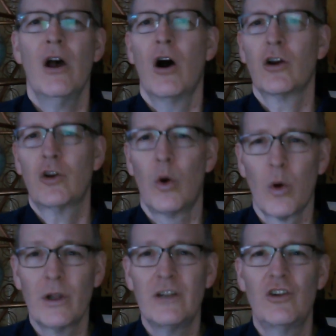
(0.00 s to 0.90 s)

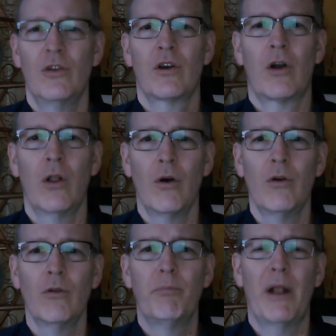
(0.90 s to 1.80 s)
according to the
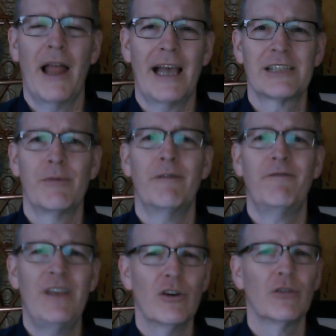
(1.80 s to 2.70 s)
cold plasma
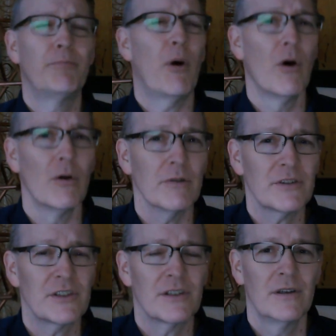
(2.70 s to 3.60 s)
field
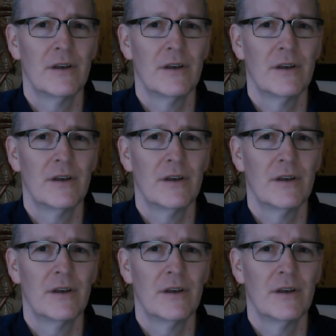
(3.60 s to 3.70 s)
pulse.